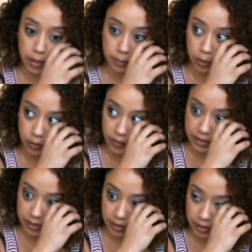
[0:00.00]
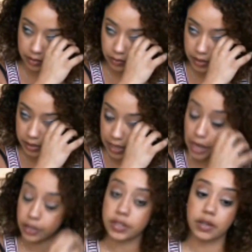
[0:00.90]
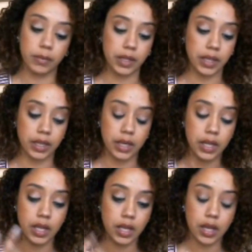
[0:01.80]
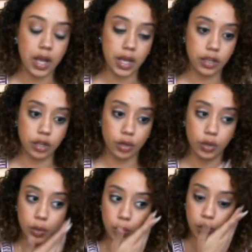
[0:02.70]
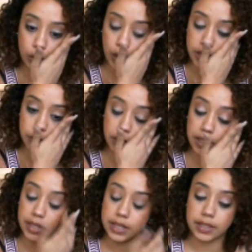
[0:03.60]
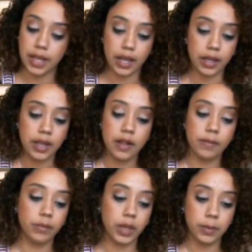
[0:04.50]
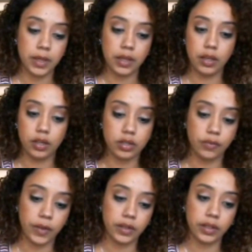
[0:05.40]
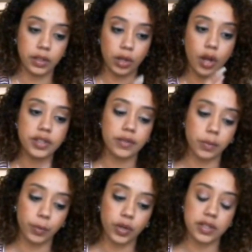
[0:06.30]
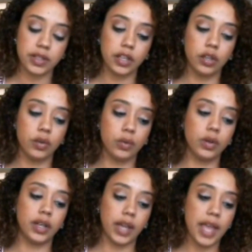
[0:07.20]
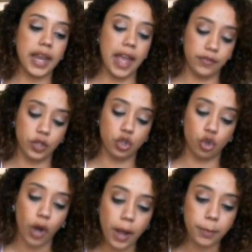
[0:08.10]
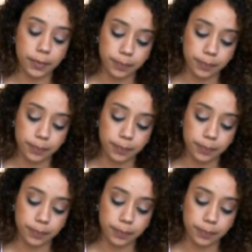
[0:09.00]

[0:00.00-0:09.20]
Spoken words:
Maybe you invested it into a stock or something and, you know, you lost money in that stock. Maybe you're just feeling the loss of the person that you, again, have to drop.